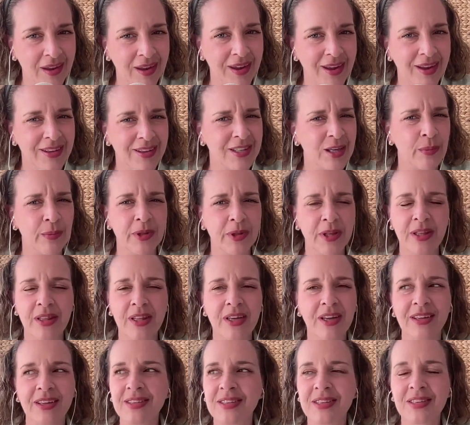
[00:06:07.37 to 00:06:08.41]
It's completely
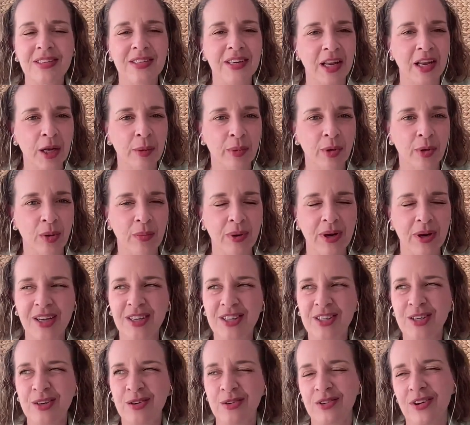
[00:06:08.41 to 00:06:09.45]
unsustainable
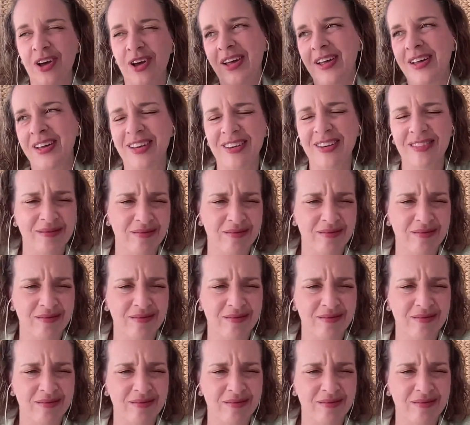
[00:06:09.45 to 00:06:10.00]
because you're not